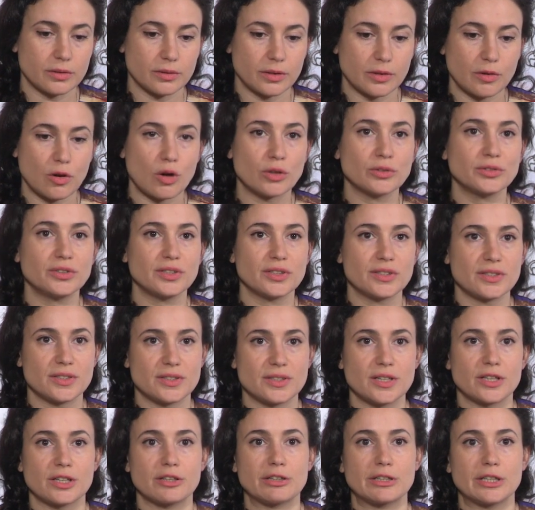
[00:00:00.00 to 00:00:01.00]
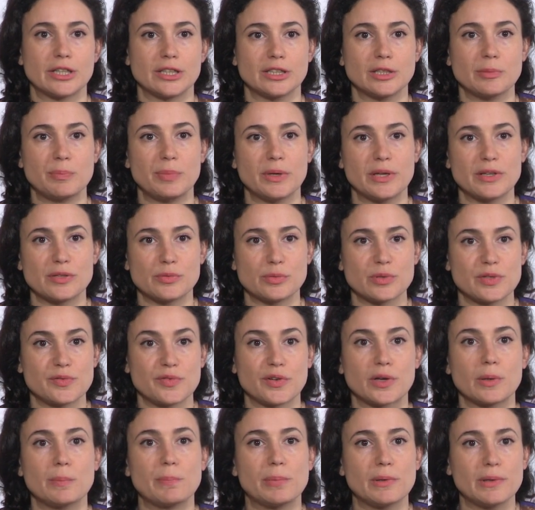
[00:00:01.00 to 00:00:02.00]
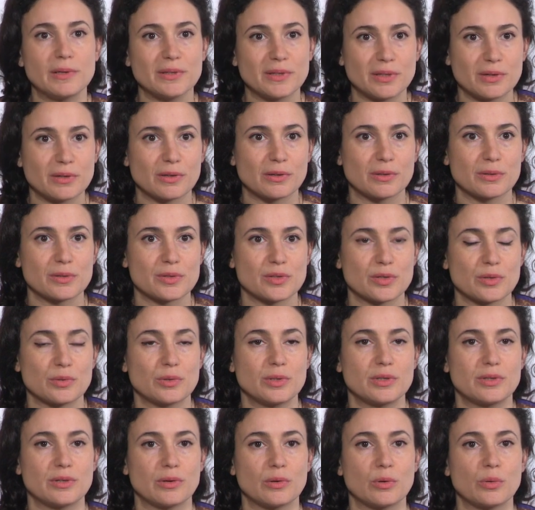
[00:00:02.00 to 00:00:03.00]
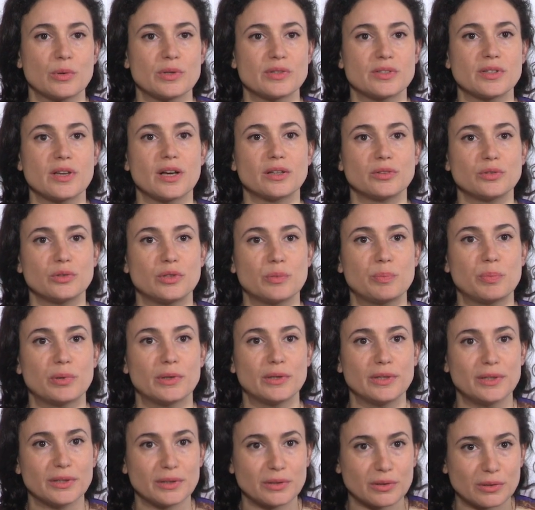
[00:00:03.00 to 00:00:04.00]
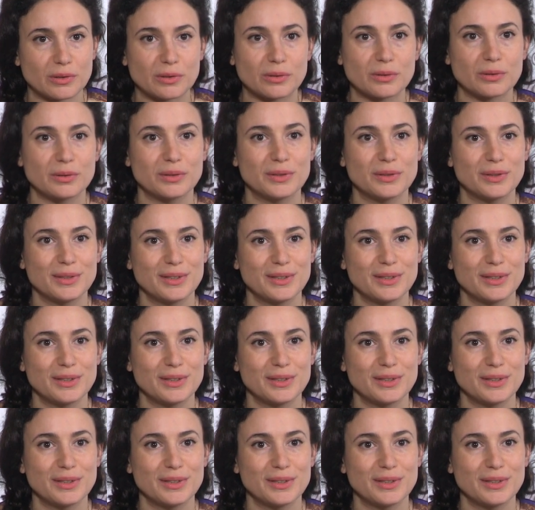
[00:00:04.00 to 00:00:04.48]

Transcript: context there, and the place was very political, so it always got to the political,